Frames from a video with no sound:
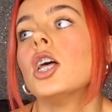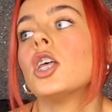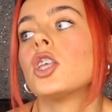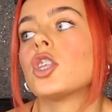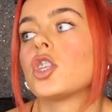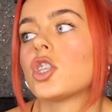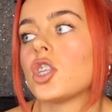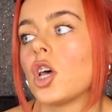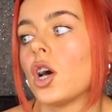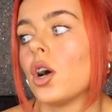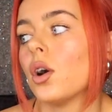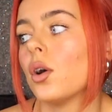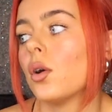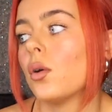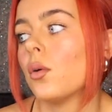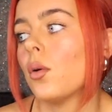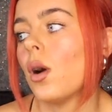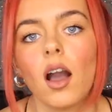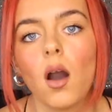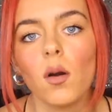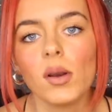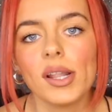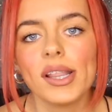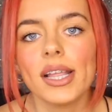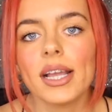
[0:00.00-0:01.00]

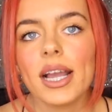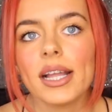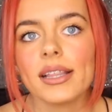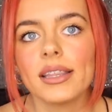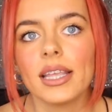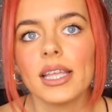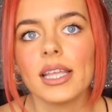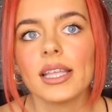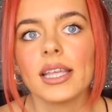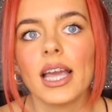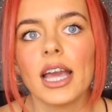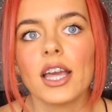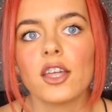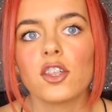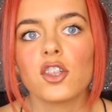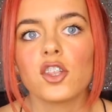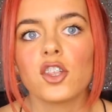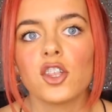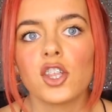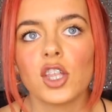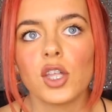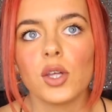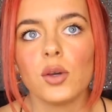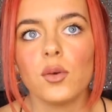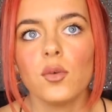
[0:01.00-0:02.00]
So only thing I didn't get is
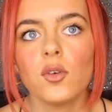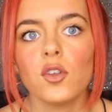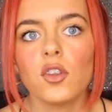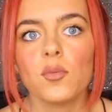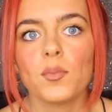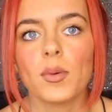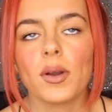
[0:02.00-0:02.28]
shoes,